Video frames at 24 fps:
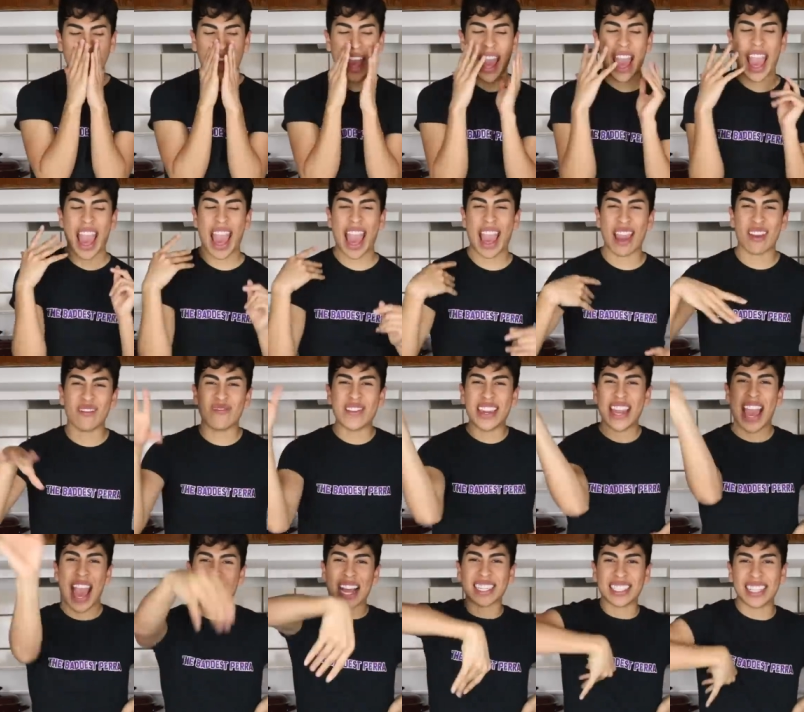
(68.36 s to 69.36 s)
Uh,
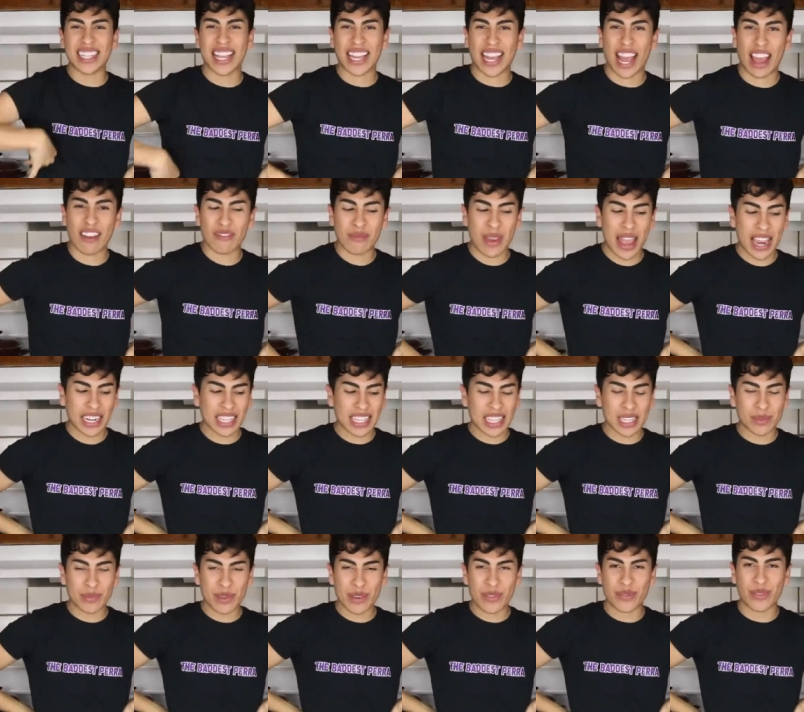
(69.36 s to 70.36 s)
me acting like I made
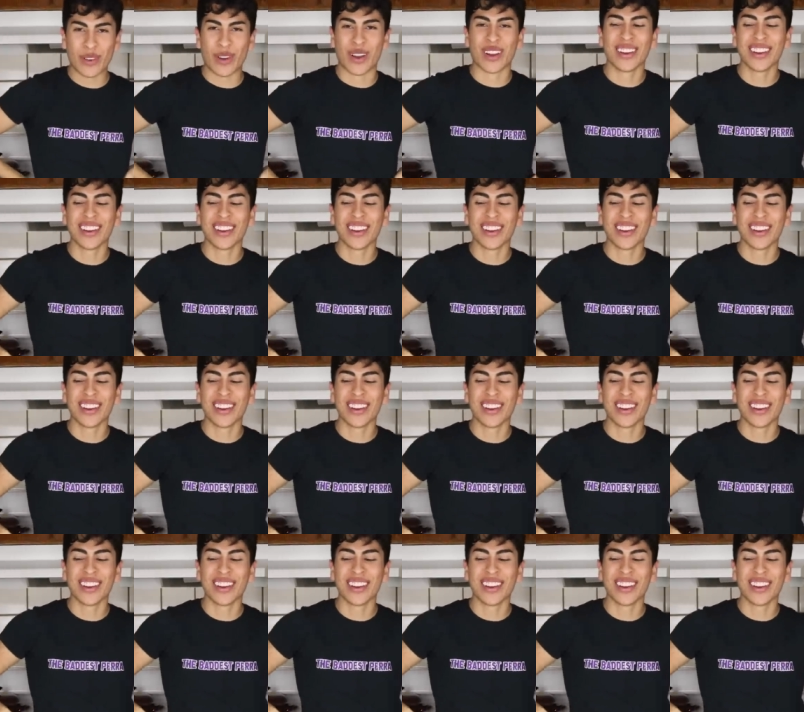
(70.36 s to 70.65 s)
these before.